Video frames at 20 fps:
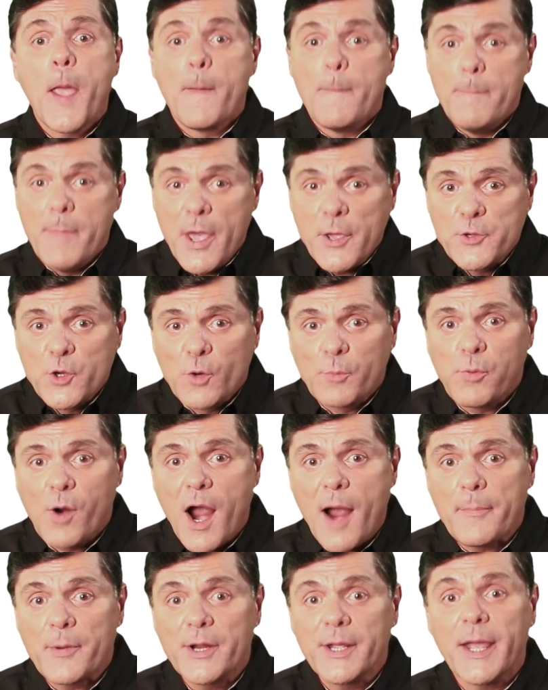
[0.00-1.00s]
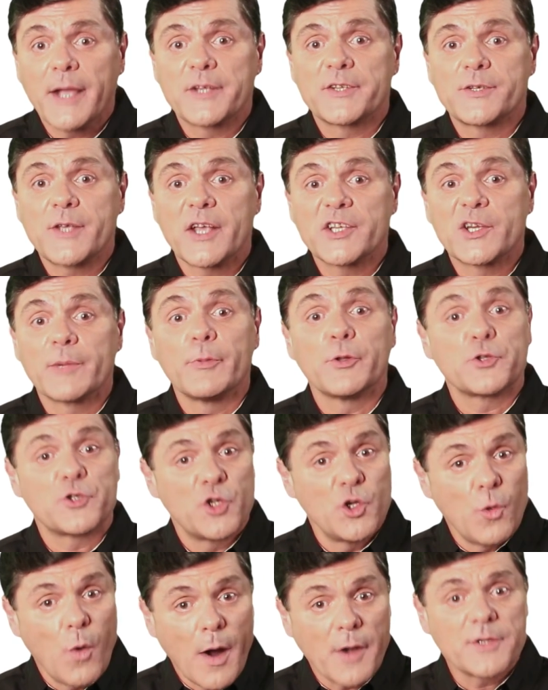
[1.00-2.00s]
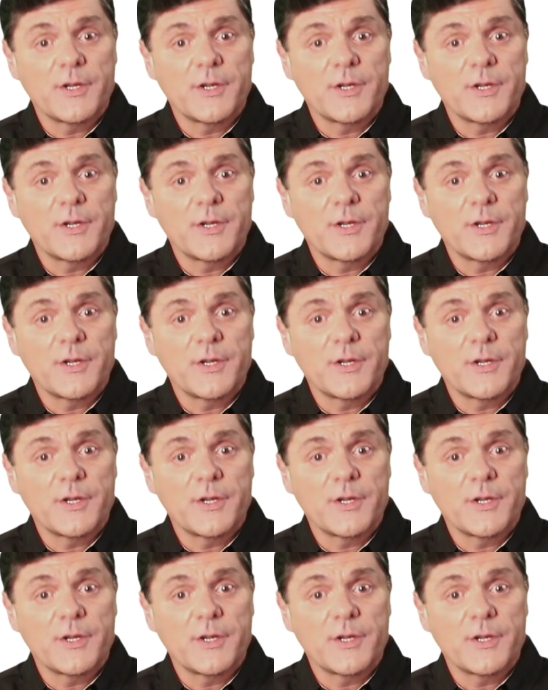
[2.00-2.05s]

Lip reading: Make your property accessible to our